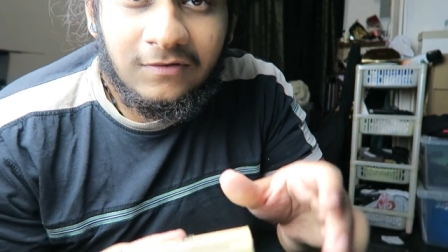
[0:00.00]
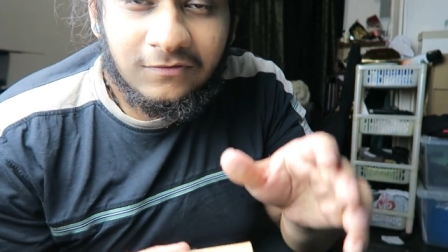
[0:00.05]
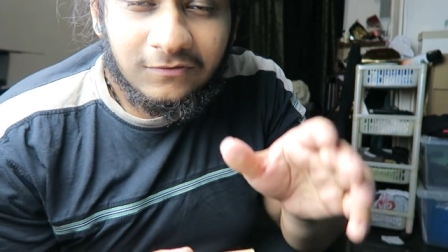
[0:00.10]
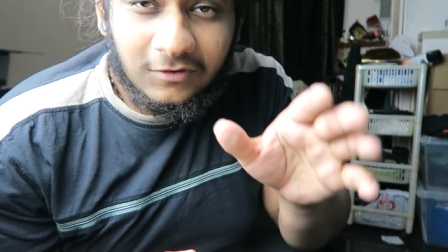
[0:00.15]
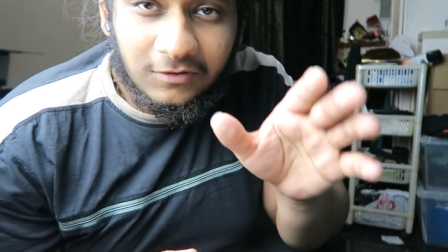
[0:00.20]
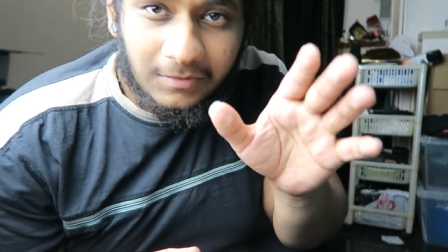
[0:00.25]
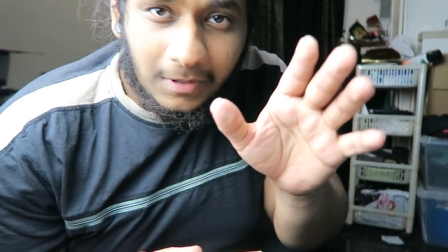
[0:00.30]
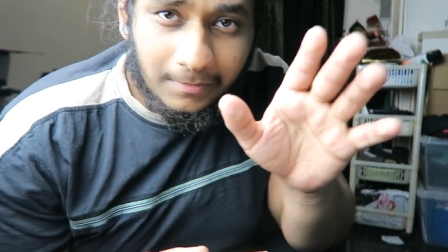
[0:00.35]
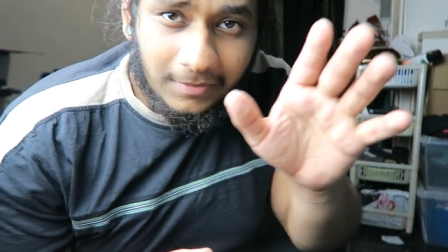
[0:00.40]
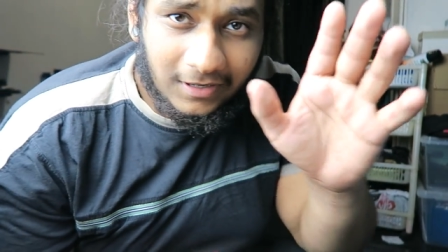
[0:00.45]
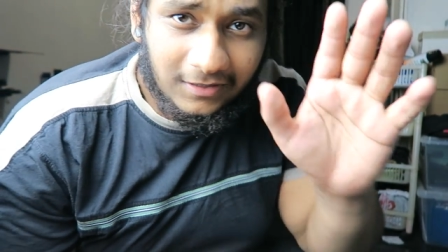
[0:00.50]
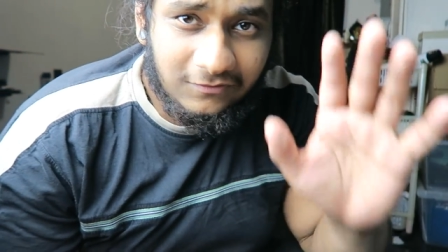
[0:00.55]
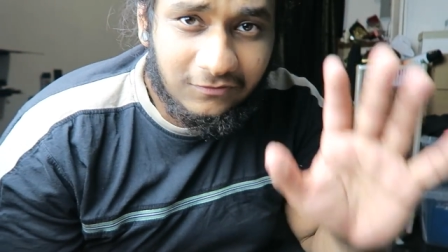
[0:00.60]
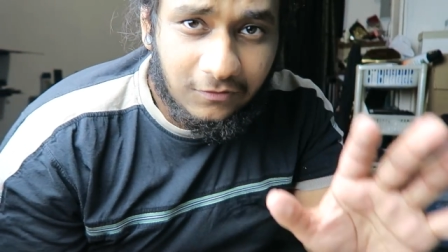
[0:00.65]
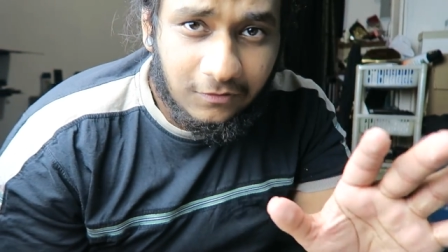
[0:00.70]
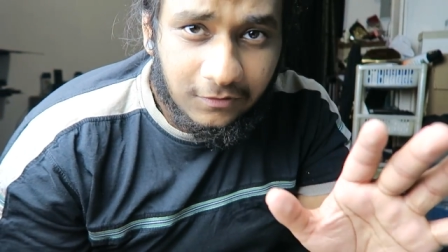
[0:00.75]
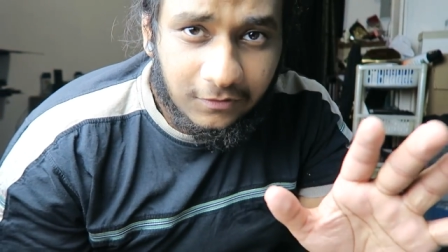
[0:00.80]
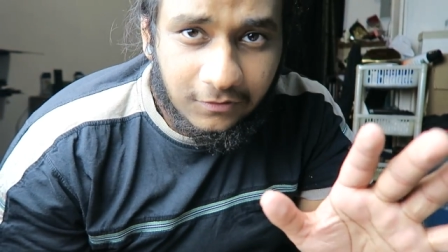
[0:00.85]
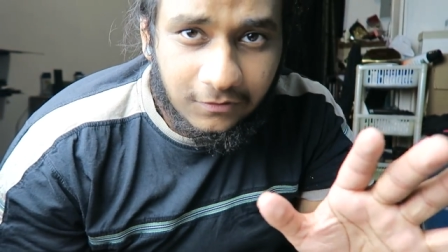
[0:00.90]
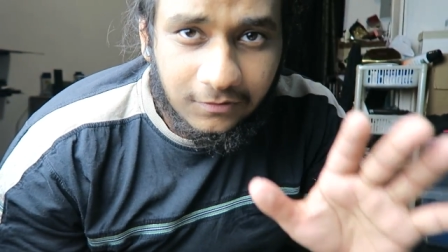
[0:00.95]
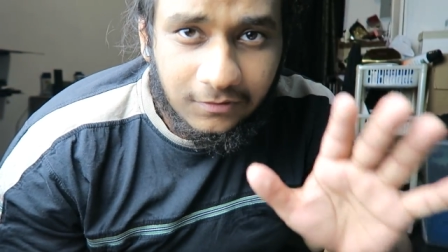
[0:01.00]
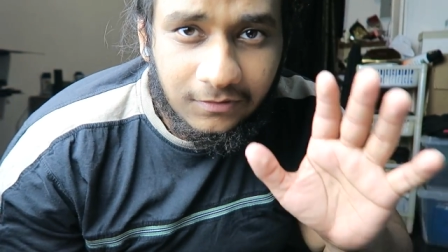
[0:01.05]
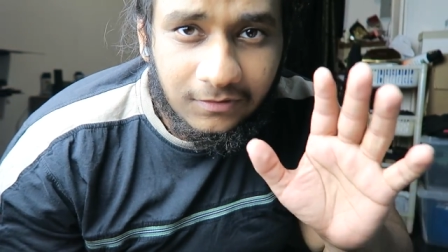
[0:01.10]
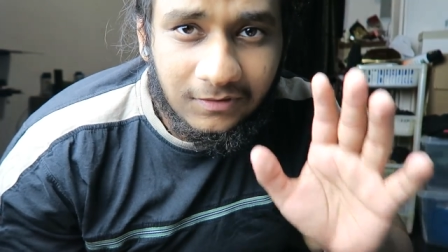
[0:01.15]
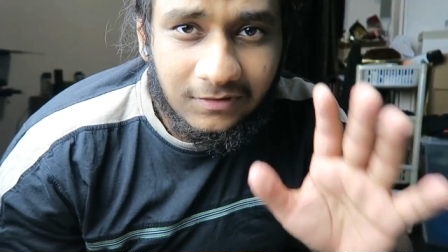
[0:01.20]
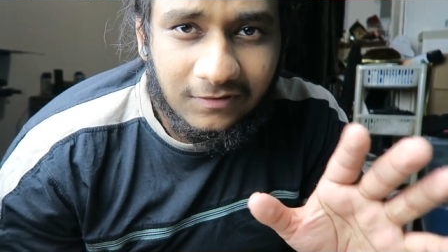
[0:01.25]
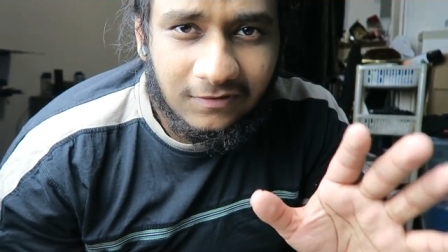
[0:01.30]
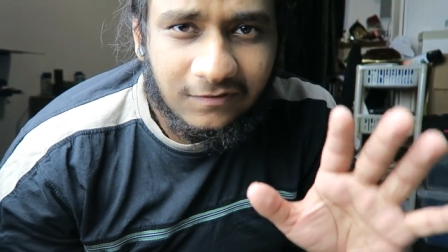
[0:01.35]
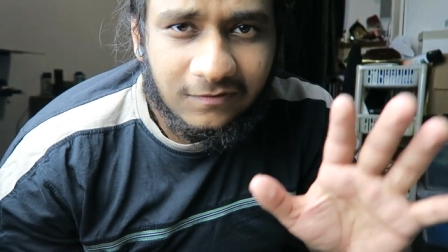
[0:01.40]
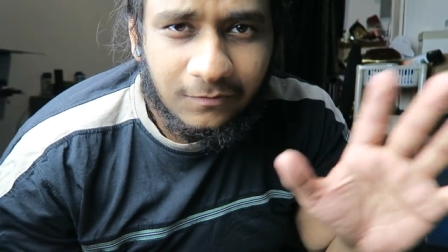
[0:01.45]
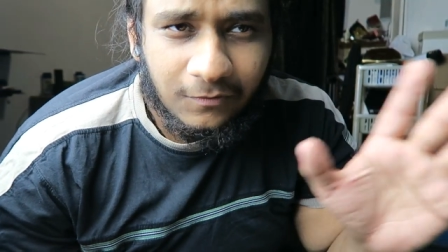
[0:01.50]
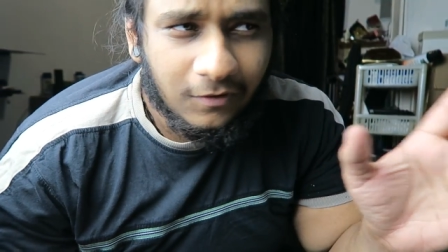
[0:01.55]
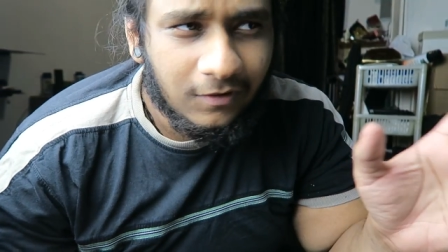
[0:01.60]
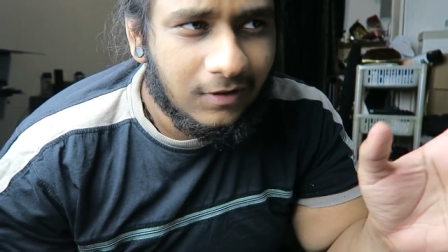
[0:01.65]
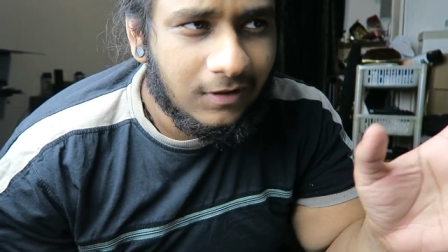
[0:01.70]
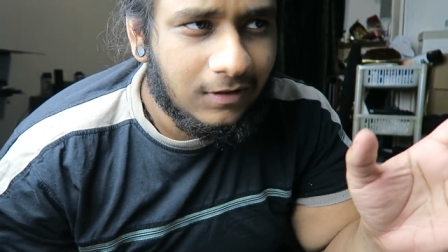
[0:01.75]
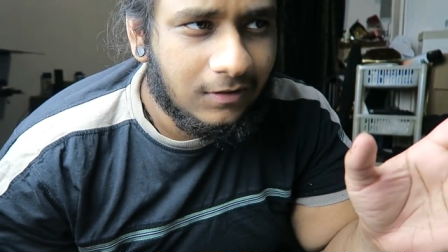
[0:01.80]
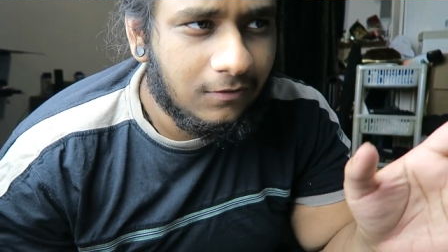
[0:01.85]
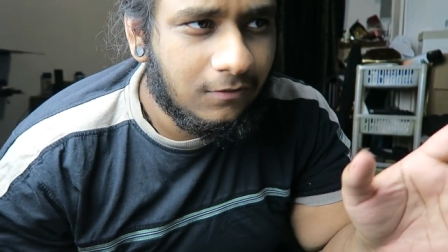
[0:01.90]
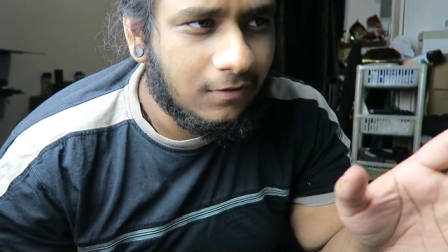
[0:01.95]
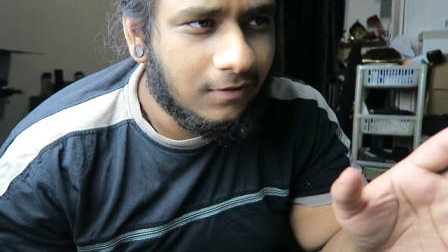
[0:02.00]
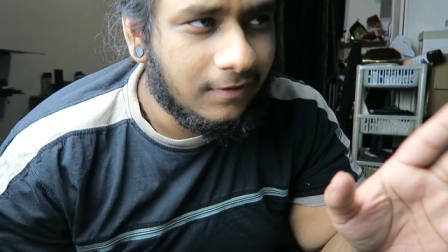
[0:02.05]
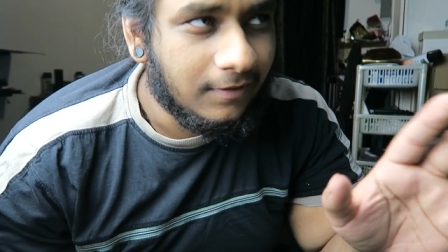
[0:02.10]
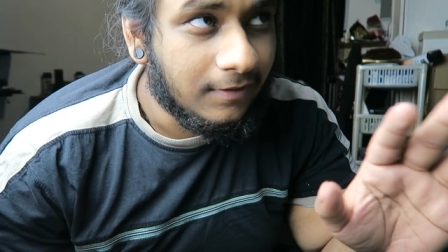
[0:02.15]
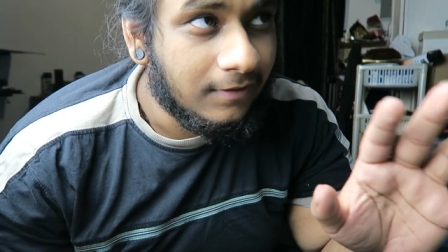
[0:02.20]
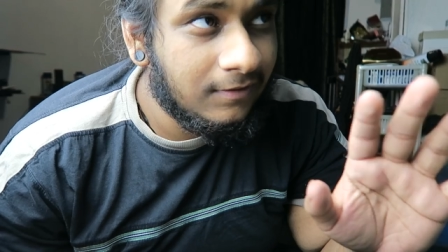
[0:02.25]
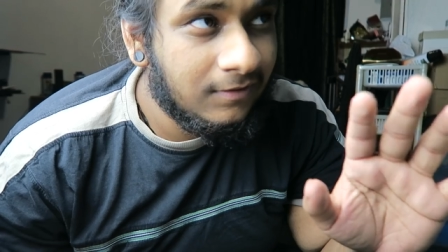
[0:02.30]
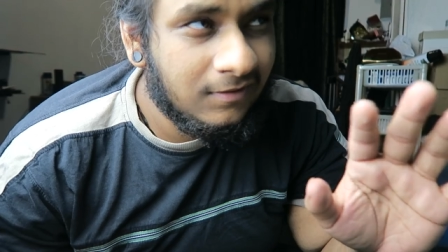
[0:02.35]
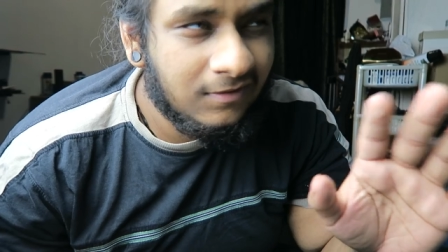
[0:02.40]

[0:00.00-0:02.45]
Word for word: So remember I told you this morning or